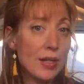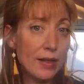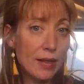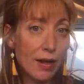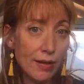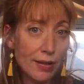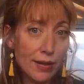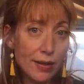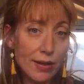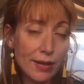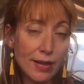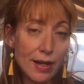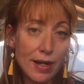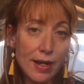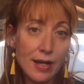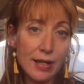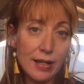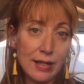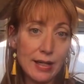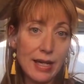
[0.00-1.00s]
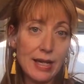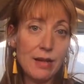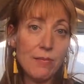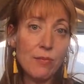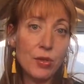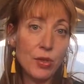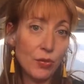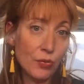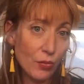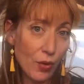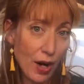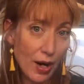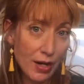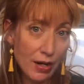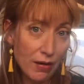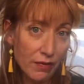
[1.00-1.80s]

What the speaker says: It does seem to run